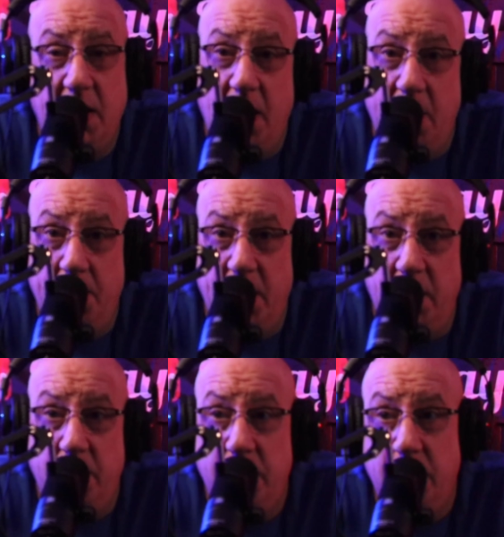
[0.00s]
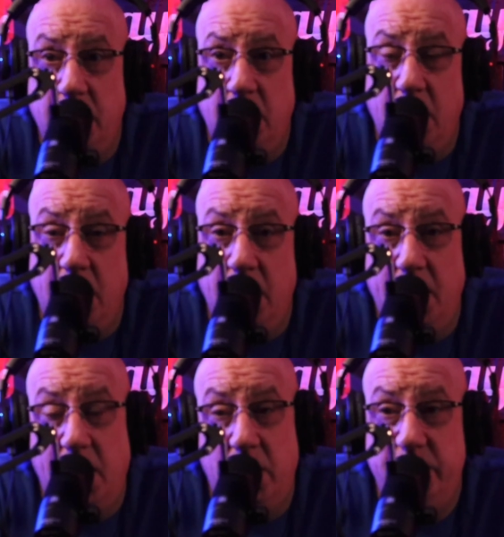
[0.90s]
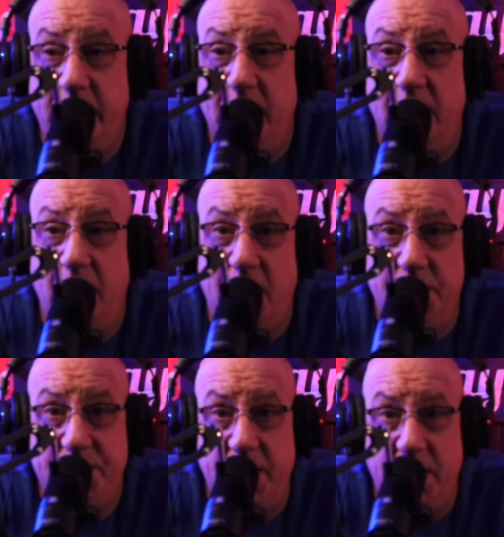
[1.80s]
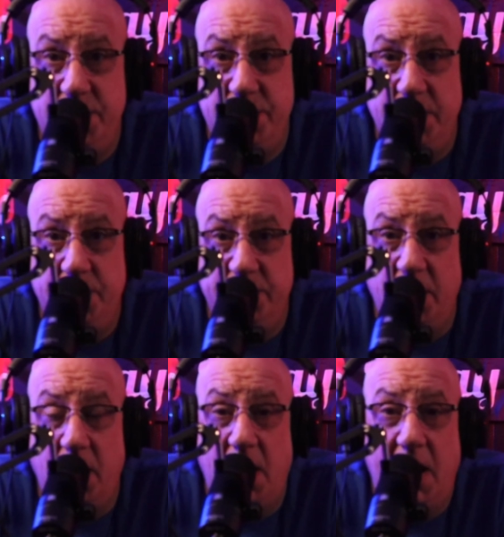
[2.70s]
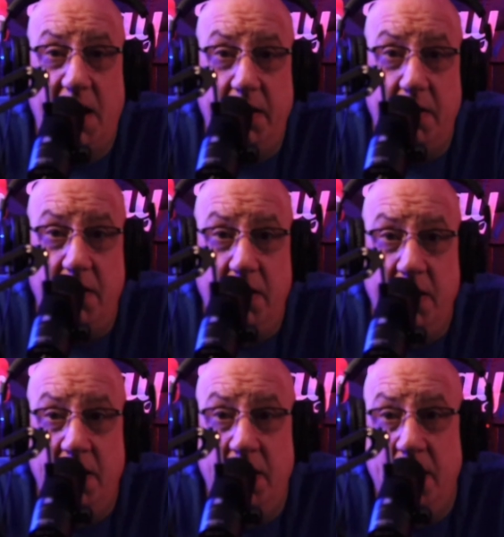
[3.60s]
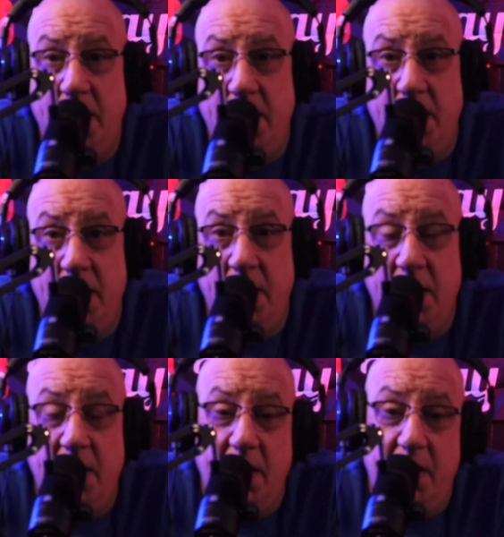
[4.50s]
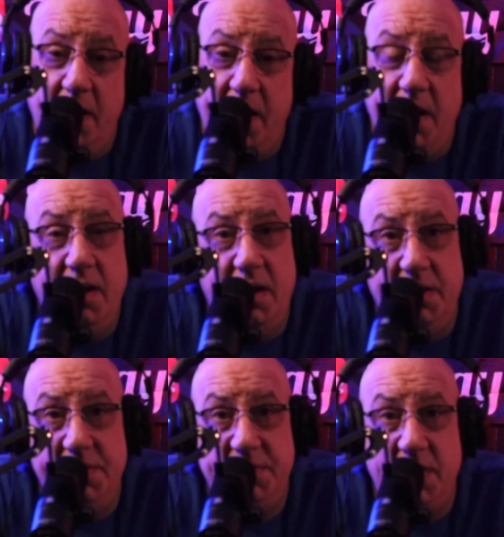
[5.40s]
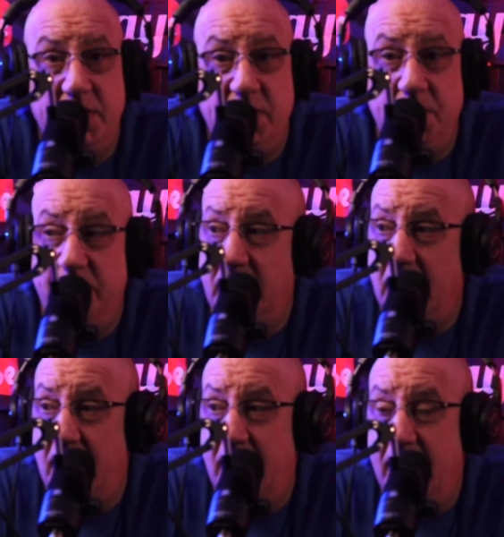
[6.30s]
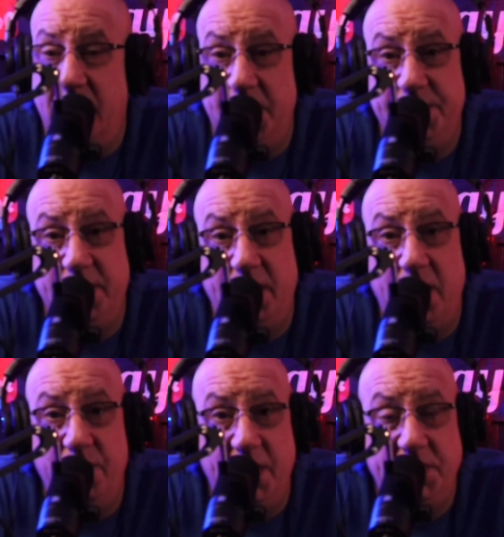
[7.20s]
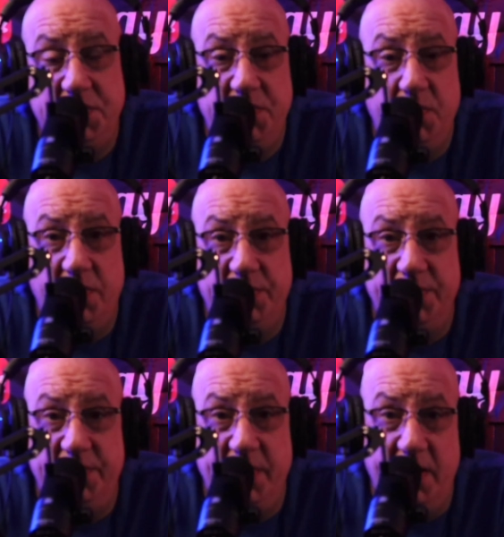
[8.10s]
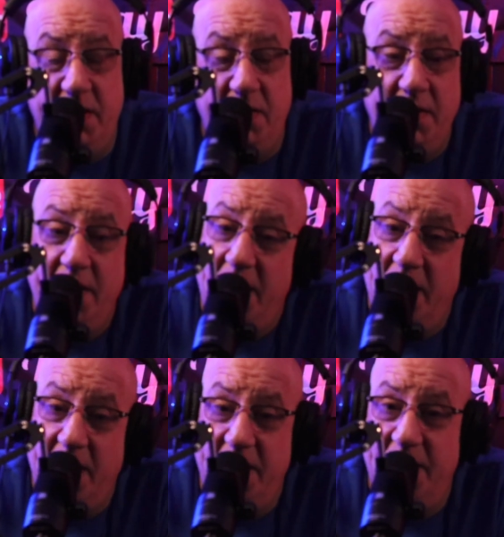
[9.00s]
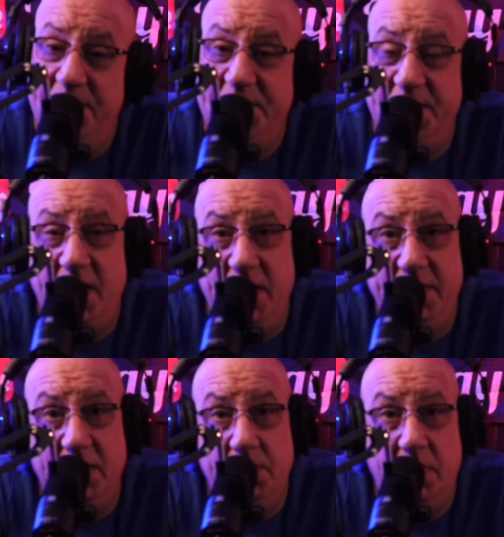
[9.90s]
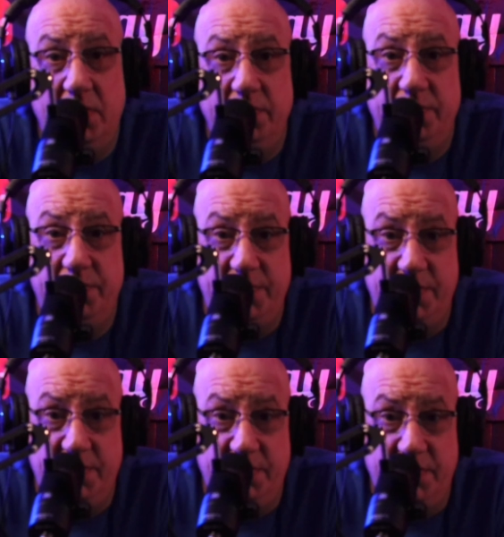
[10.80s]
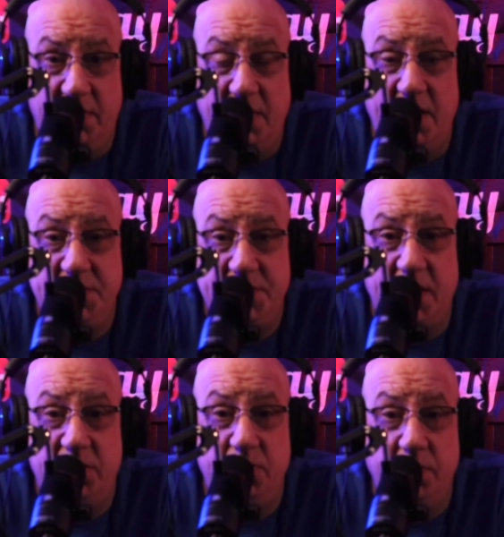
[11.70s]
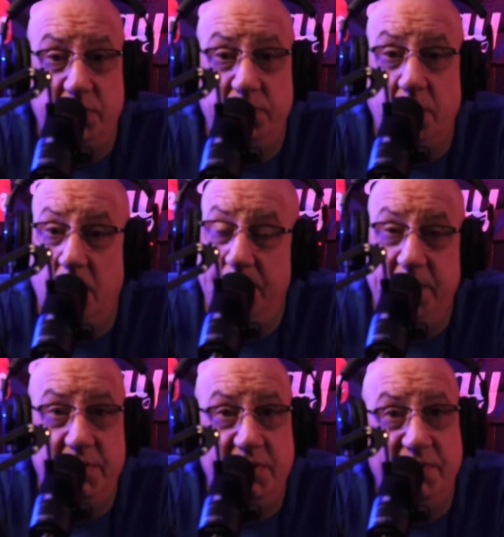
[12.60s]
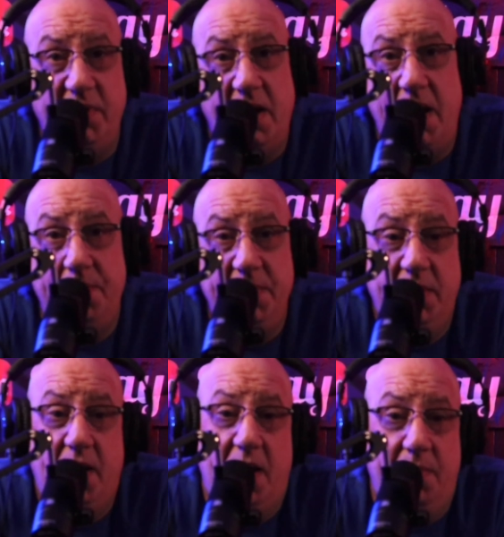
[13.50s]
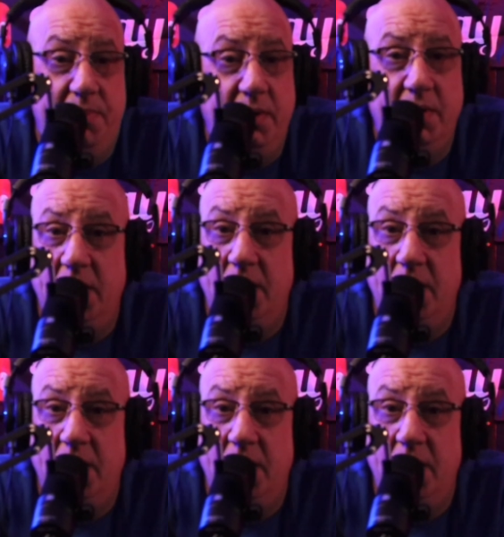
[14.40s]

comment? And how dare I say she was a liar? And I didn't say she was a liar. I said I read that she wasn't there. And I never said anything about the alleged sexual assault, because if it happened, it happened.